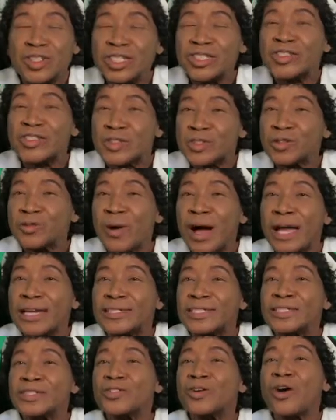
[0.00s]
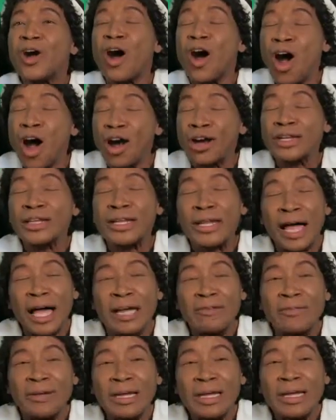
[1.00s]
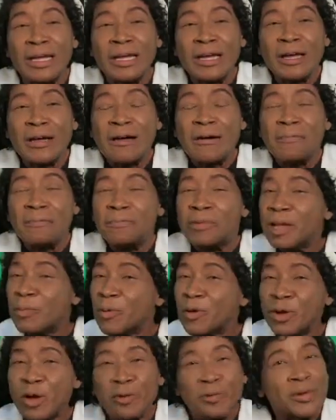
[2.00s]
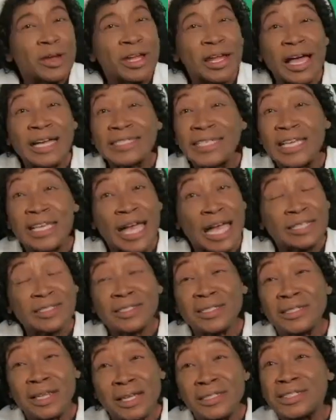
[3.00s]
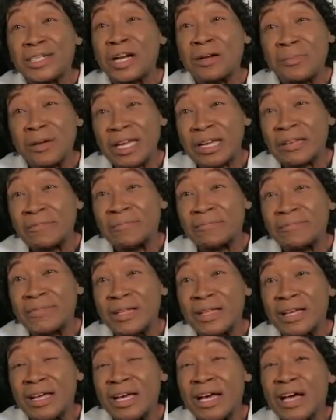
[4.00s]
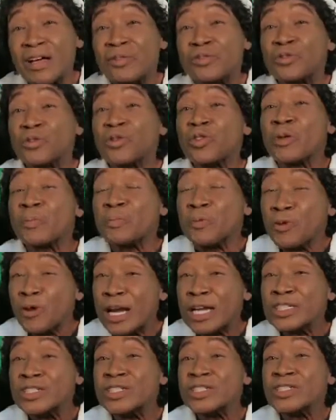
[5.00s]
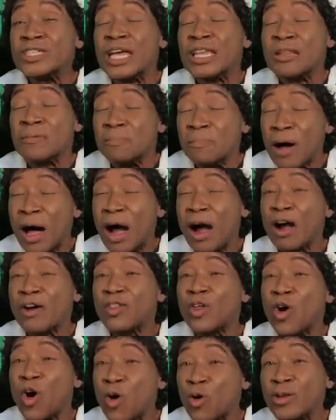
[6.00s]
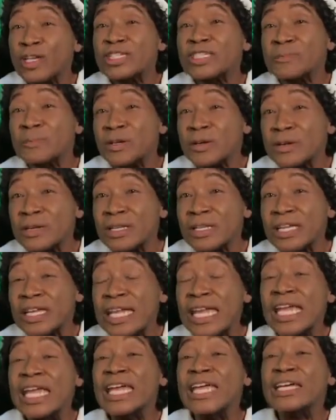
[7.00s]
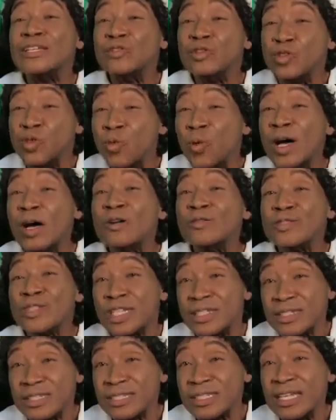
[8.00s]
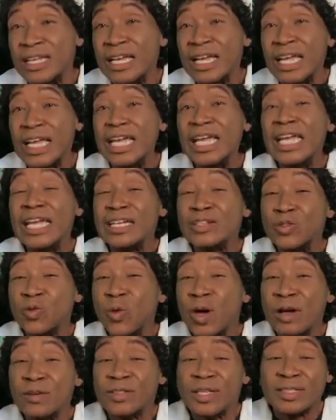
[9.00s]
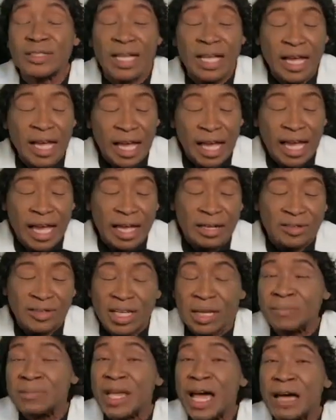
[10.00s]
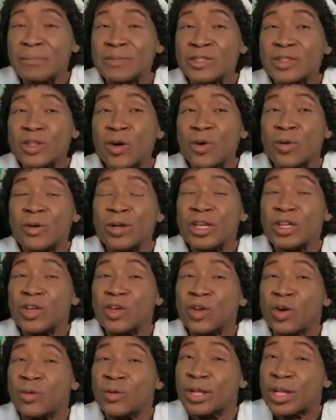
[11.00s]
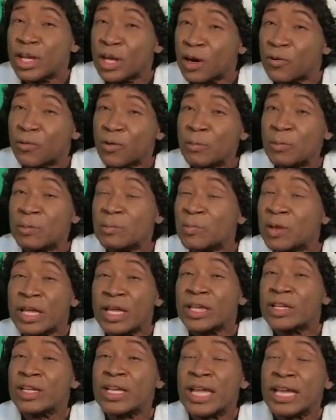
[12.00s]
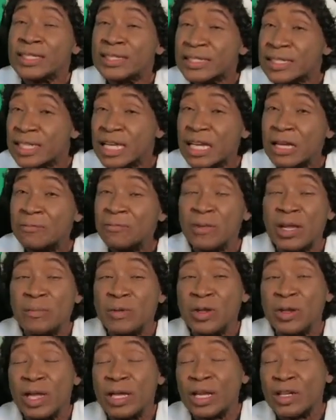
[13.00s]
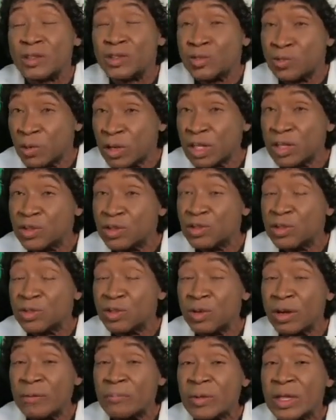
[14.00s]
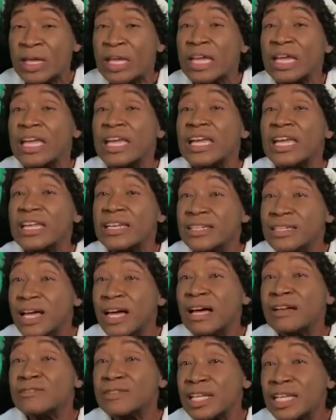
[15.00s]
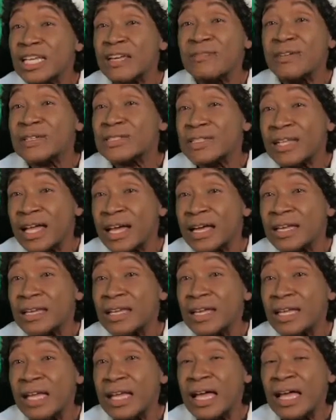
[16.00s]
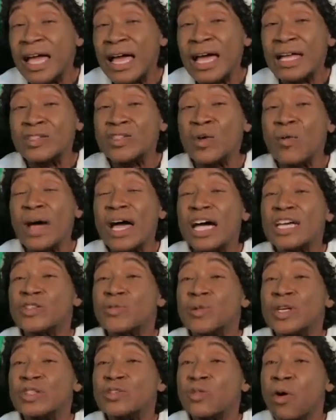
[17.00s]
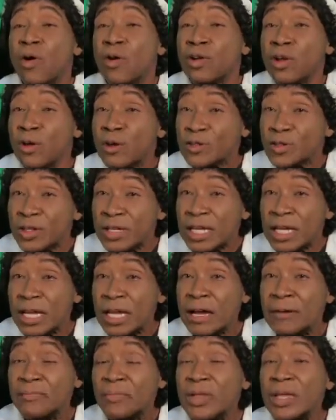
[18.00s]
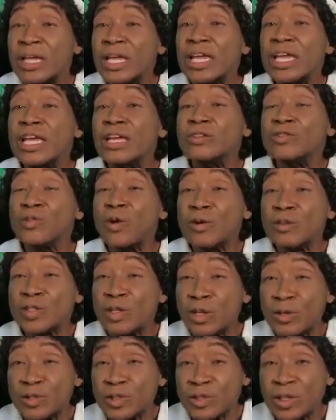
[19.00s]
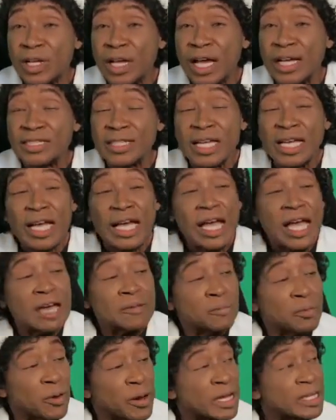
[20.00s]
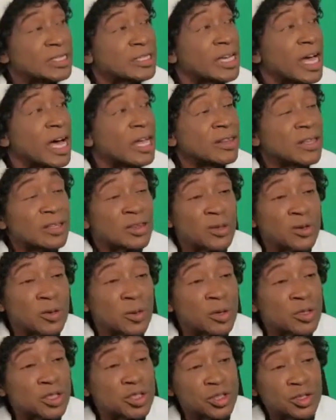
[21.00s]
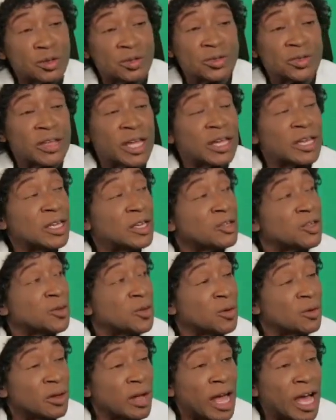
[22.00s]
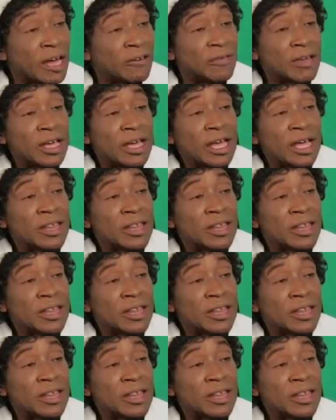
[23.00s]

Jesus Christ into our heart and life. People don't realize he actually does come in. Through the precious and the power of the Holy Spirit, he indwells us. He indwells us. And sometimes, though you don't hear from him and can't see him, maybe you're not really tuned to him, he does live inside. And so as we draw closer to him, he draws closer to us. And praise God that the Lord showed you that in your own life.